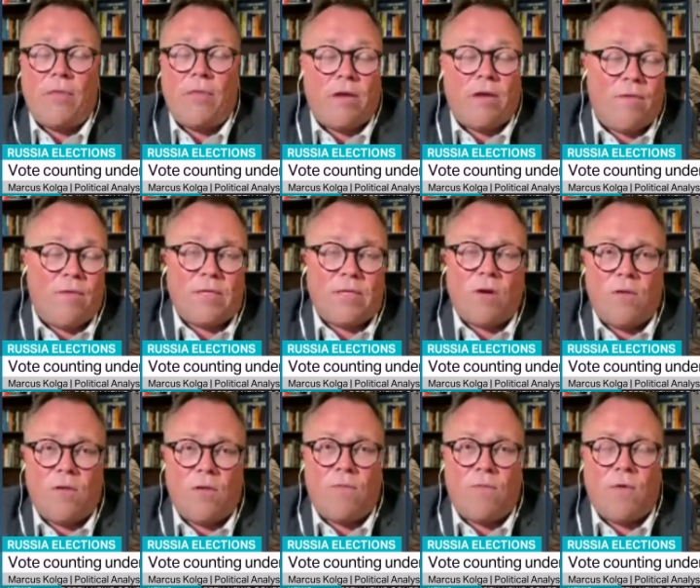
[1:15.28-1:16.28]
again, the effect
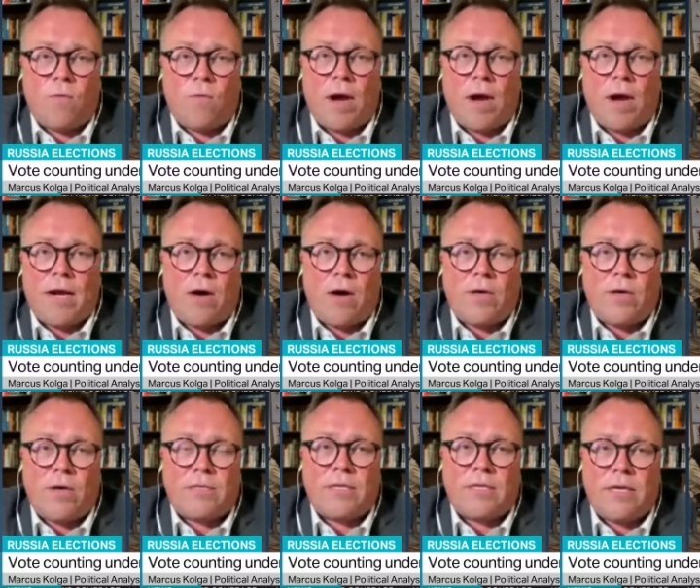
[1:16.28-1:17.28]
on the vote right
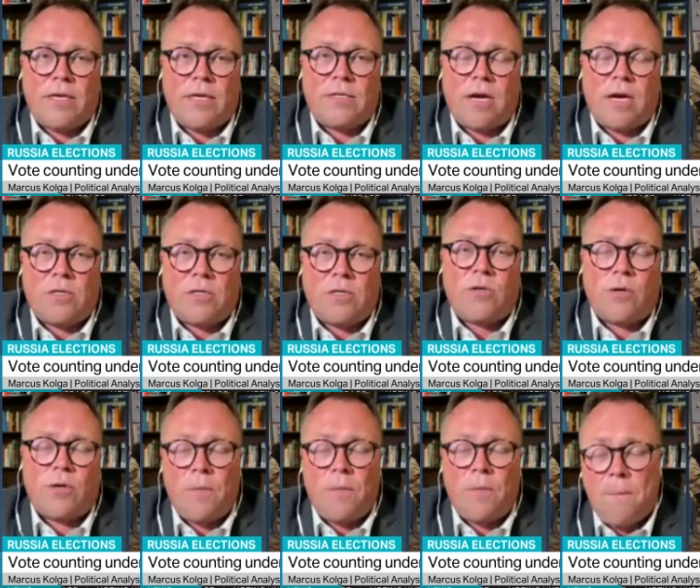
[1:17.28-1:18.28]
now is, is
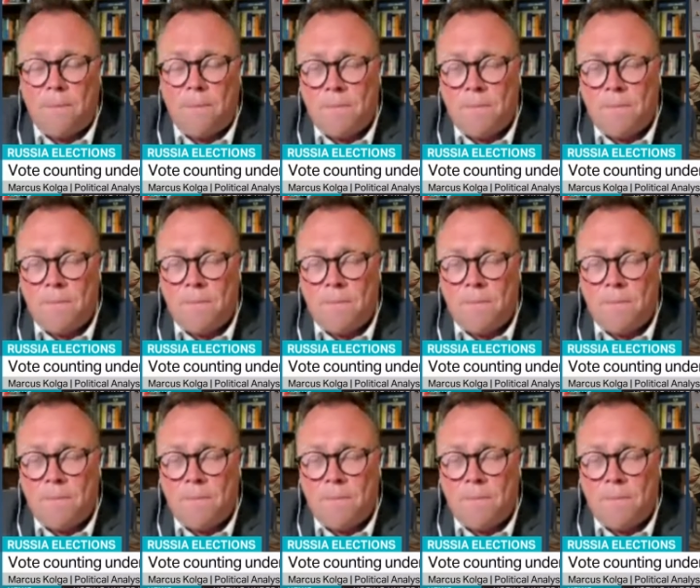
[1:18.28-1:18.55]
uncertain.